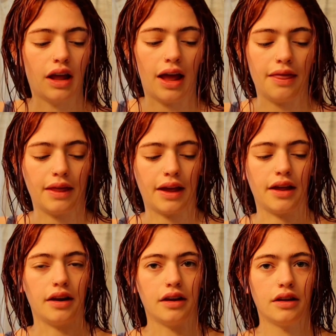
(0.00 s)
and
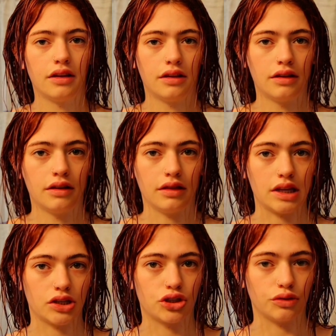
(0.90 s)
then
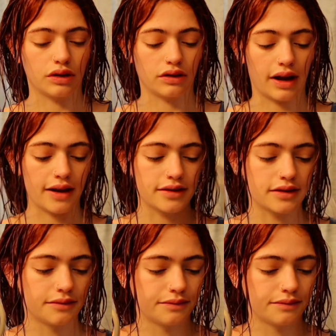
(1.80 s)
these two little guys.